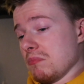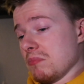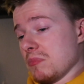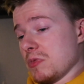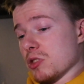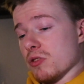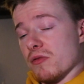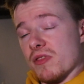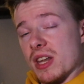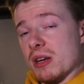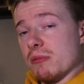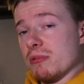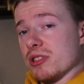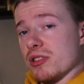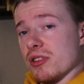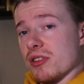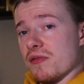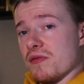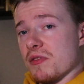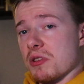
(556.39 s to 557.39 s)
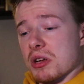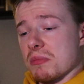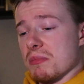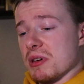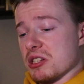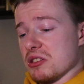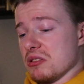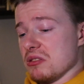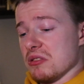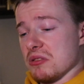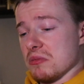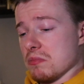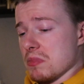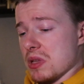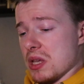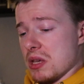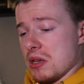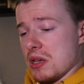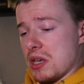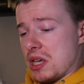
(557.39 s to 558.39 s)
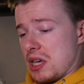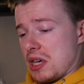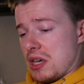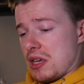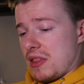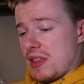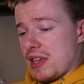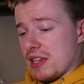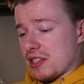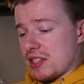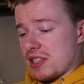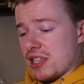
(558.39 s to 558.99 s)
So if anyone's looking for commissions, this